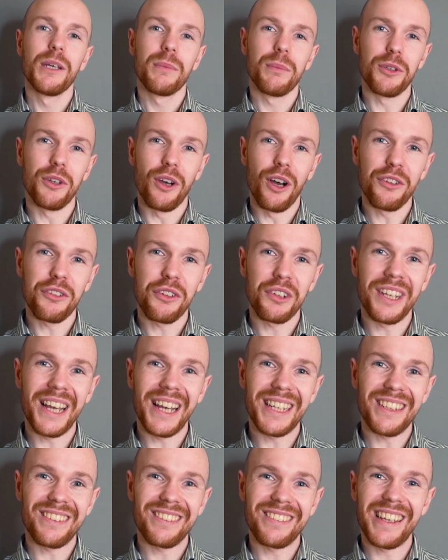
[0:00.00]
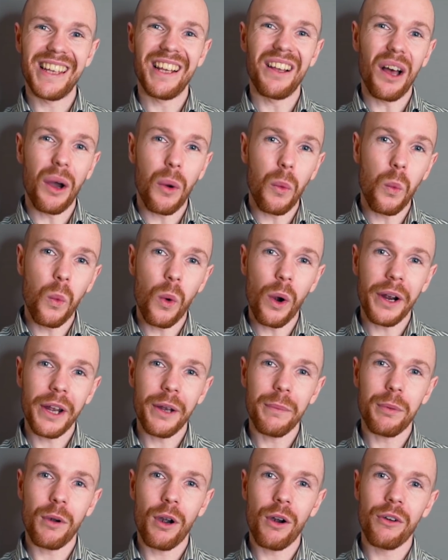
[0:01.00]
But also that is still a work
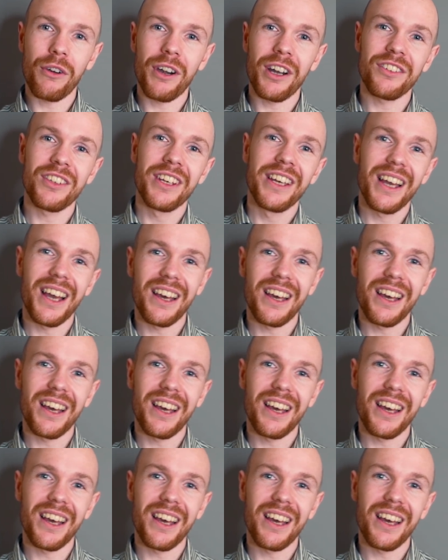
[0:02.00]
in progress,